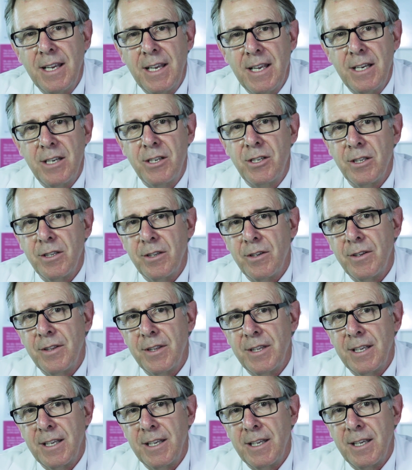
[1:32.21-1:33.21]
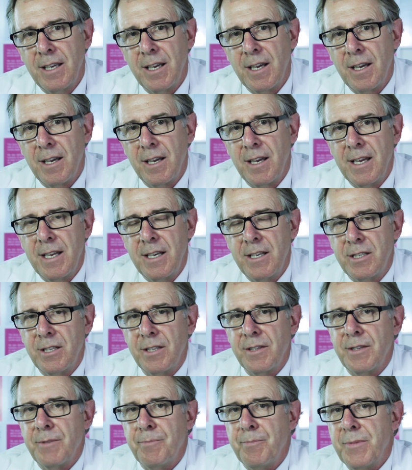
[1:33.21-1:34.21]
into
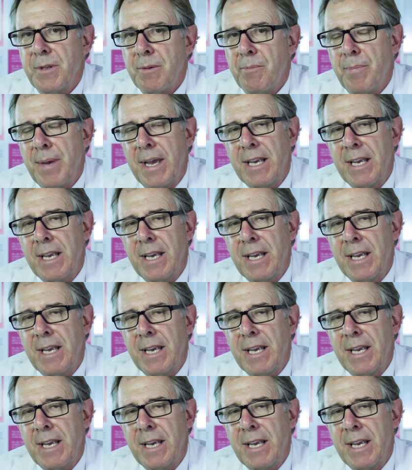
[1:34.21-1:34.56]
the